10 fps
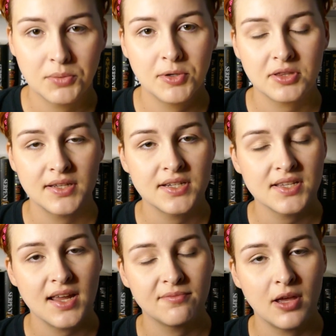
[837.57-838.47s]
But a book that
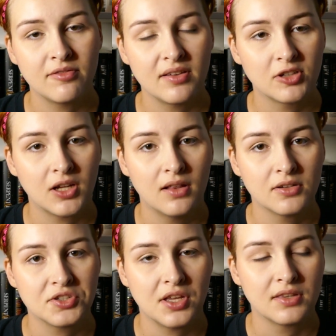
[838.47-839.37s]
does have my favorite
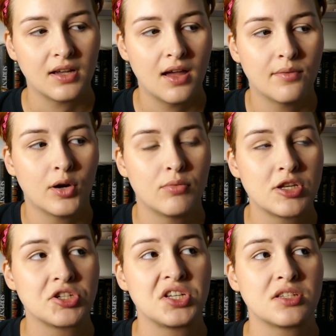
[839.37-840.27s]
colors on the cover,
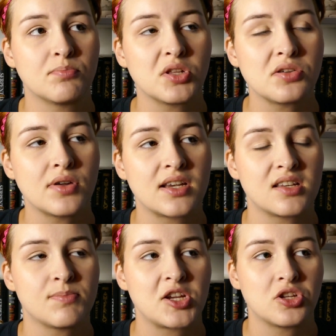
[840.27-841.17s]
which is blue and
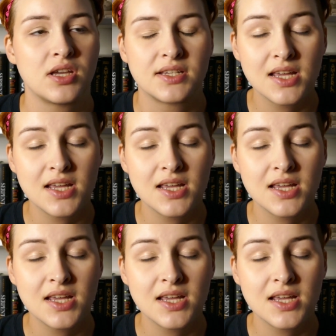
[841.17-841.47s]
especially a